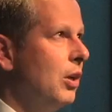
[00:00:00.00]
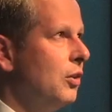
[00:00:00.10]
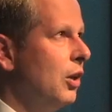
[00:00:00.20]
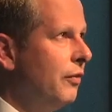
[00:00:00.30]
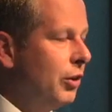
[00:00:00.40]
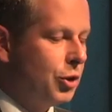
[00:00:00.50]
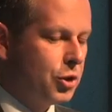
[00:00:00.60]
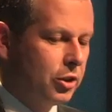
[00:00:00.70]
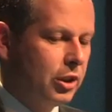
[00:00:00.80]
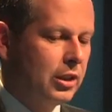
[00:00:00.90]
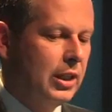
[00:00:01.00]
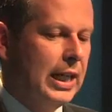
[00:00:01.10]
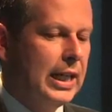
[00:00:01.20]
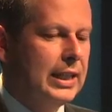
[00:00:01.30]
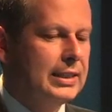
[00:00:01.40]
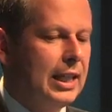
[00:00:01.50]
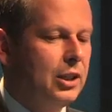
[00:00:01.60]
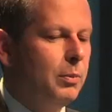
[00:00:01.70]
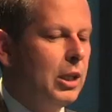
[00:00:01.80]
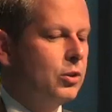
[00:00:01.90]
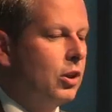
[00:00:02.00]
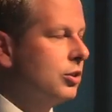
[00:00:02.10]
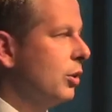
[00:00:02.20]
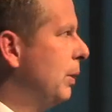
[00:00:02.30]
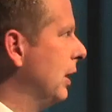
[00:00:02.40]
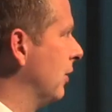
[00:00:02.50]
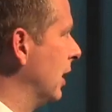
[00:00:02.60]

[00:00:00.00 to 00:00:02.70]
Now, very short, it's endomicroscopy, and